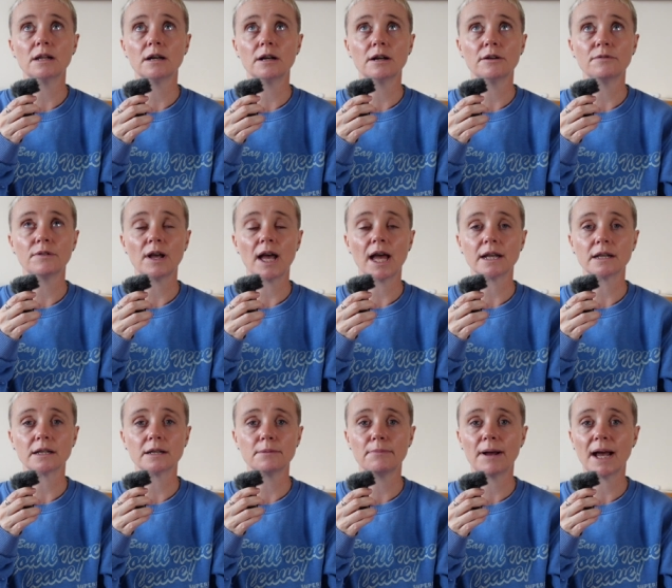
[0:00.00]
love
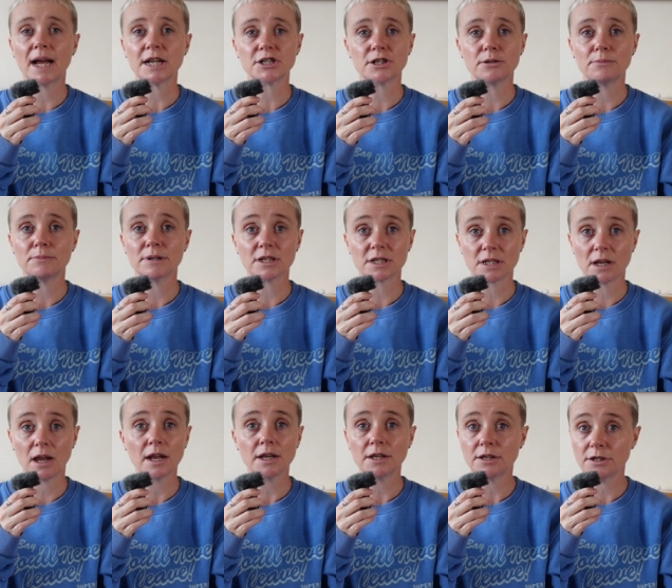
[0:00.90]
and compassion because
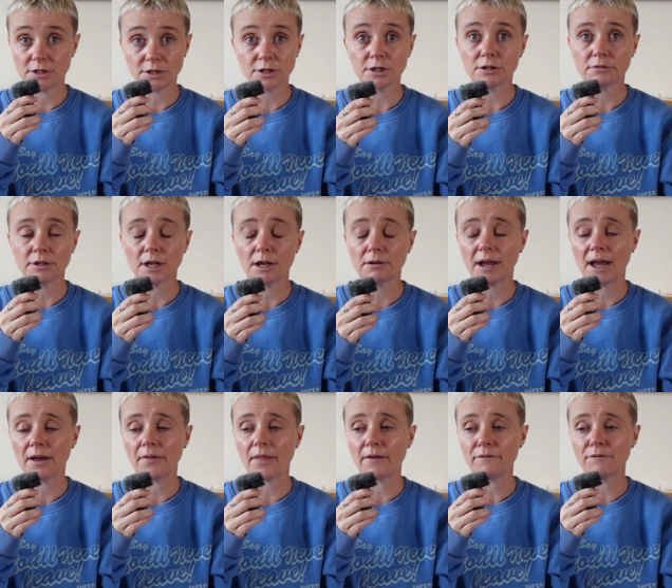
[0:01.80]
I do know
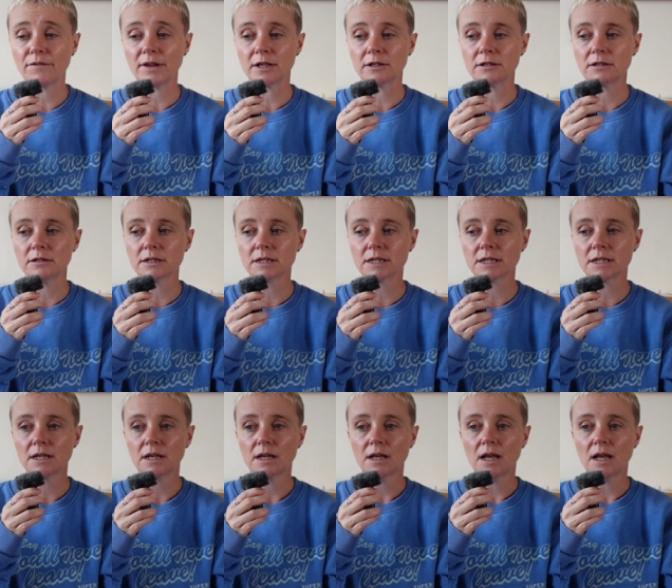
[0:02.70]
how that feels.